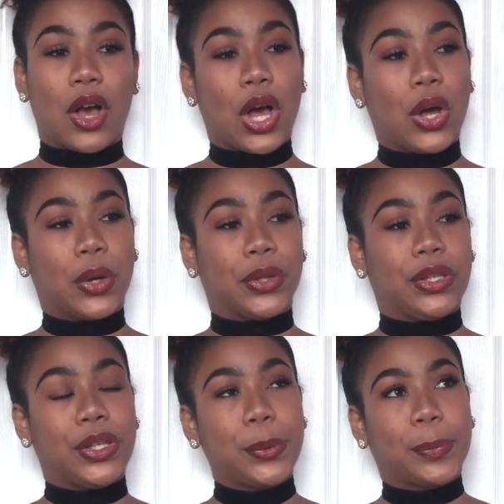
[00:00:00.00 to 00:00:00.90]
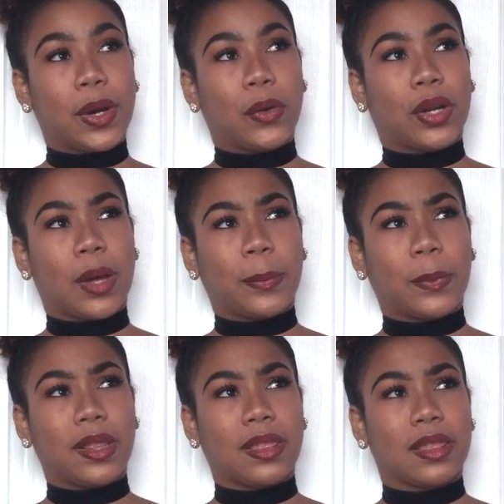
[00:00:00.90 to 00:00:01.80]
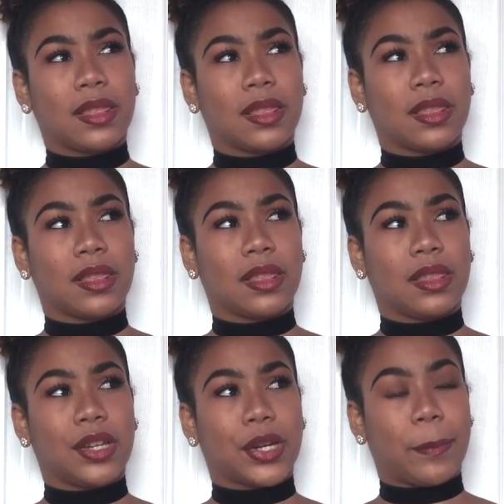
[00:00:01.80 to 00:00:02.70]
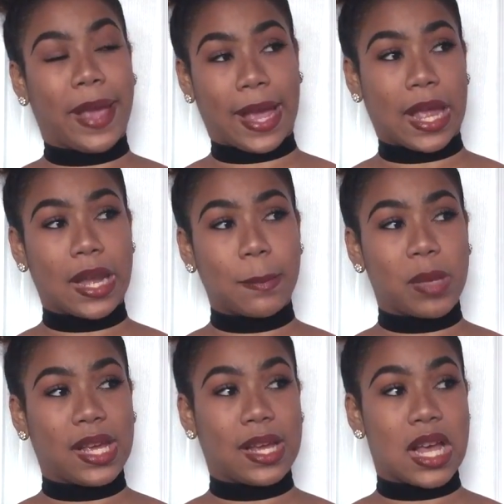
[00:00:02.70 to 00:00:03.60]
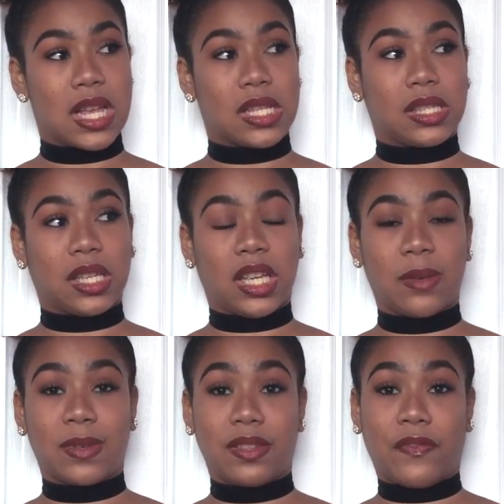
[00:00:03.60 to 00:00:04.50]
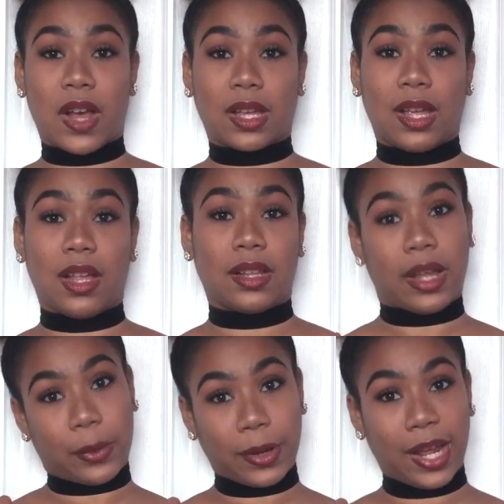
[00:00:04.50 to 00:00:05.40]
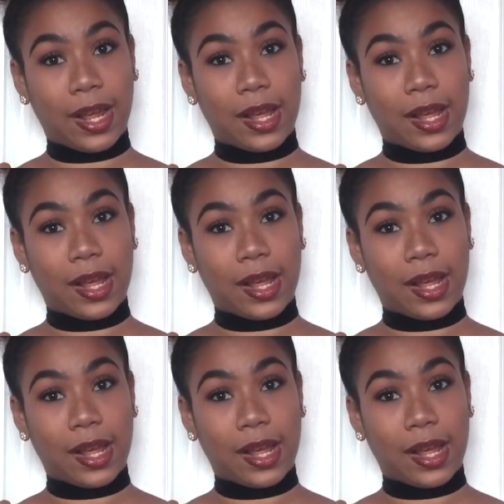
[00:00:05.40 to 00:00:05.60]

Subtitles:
oh, you broke up with your man because he was fucking Chloe?